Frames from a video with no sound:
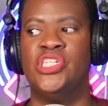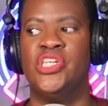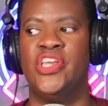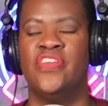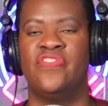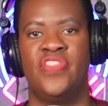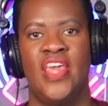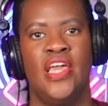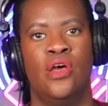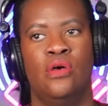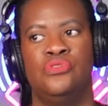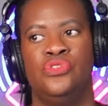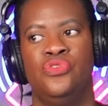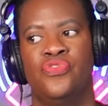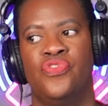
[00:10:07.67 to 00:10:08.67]
if they go
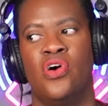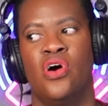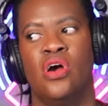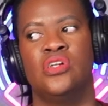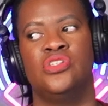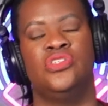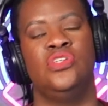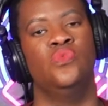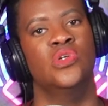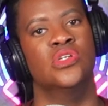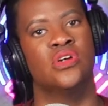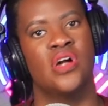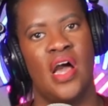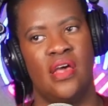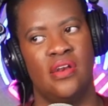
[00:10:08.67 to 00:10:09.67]
too far, she will
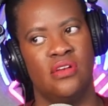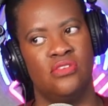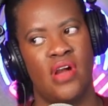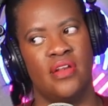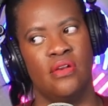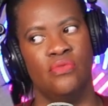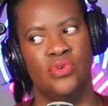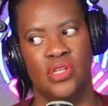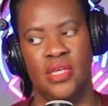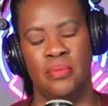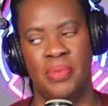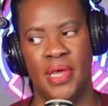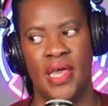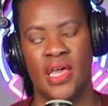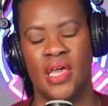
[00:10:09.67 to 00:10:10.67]
kind of try to reel it
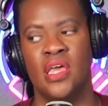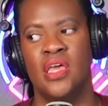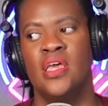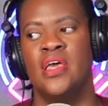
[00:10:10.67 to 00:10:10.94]
back.